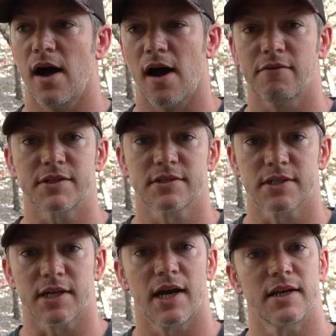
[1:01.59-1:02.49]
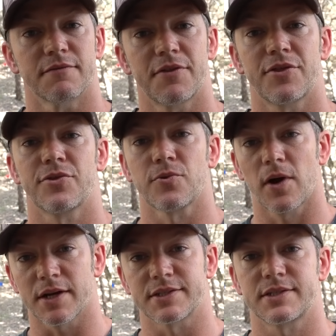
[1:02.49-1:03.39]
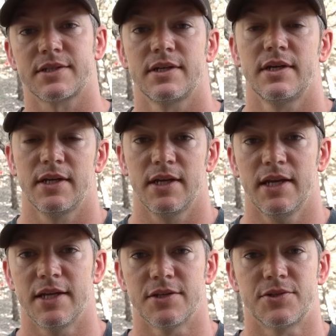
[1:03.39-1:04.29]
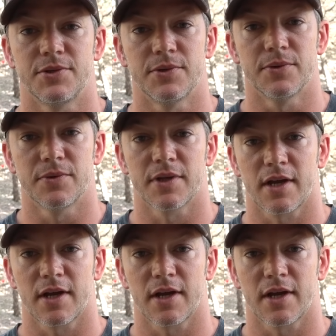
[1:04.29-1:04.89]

obviously kind of thrust into the